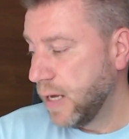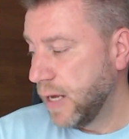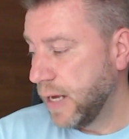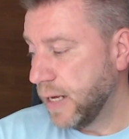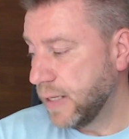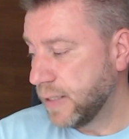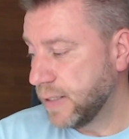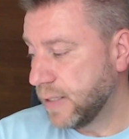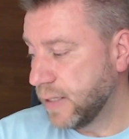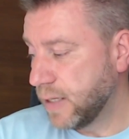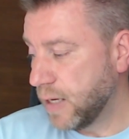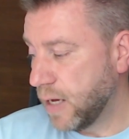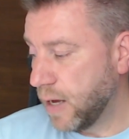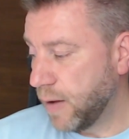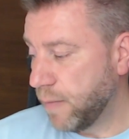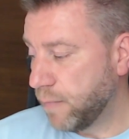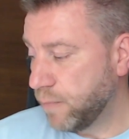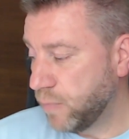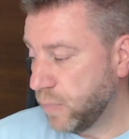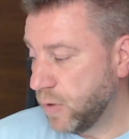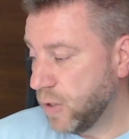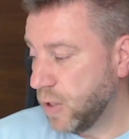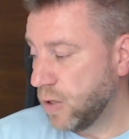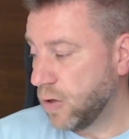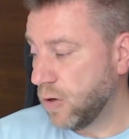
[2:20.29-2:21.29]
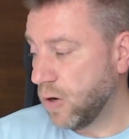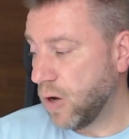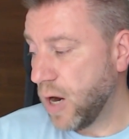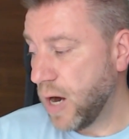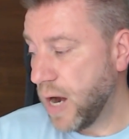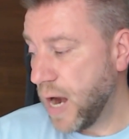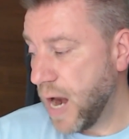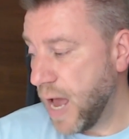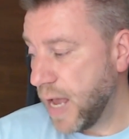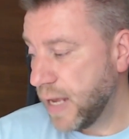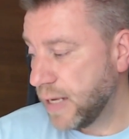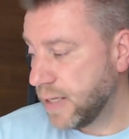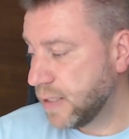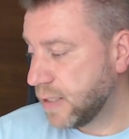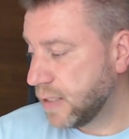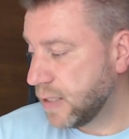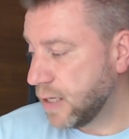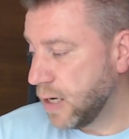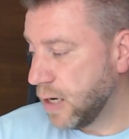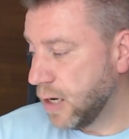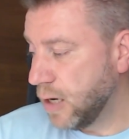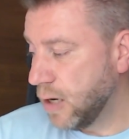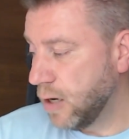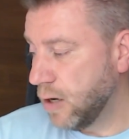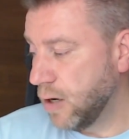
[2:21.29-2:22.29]
It's, uh, you know, a nice
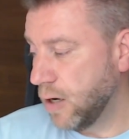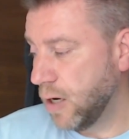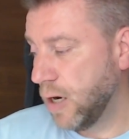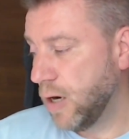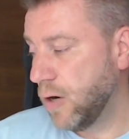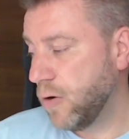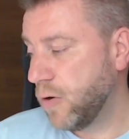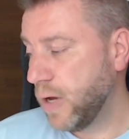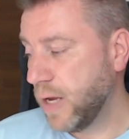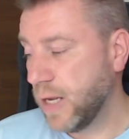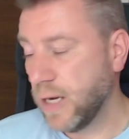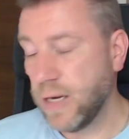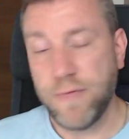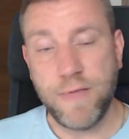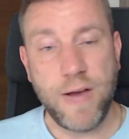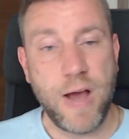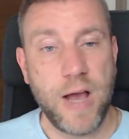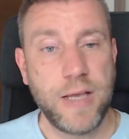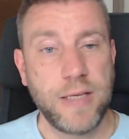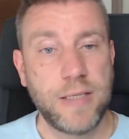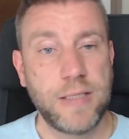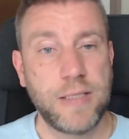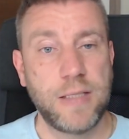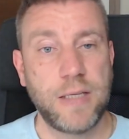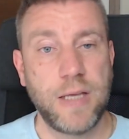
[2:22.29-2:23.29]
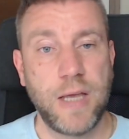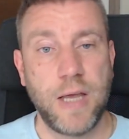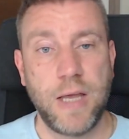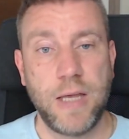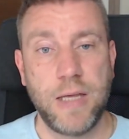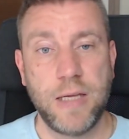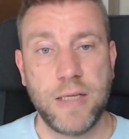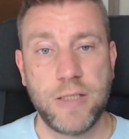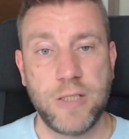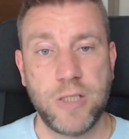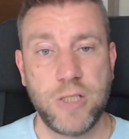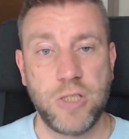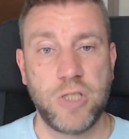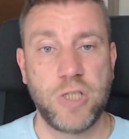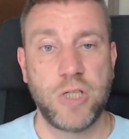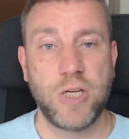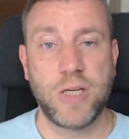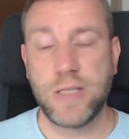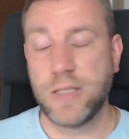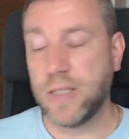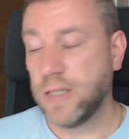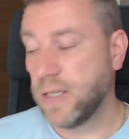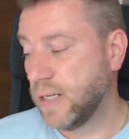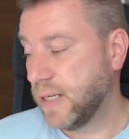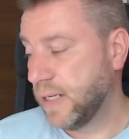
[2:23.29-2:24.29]
uh, looking device. Uh, it is
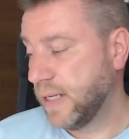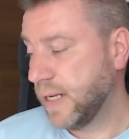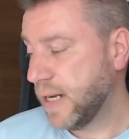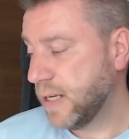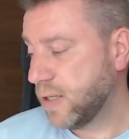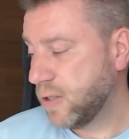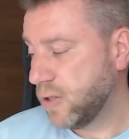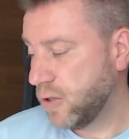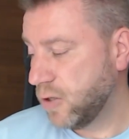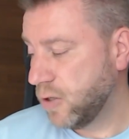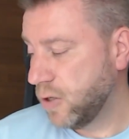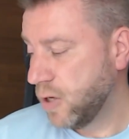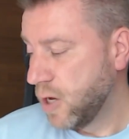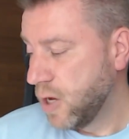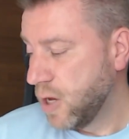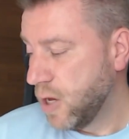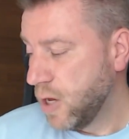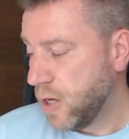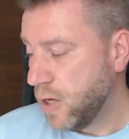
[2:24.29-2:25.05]
just a detector.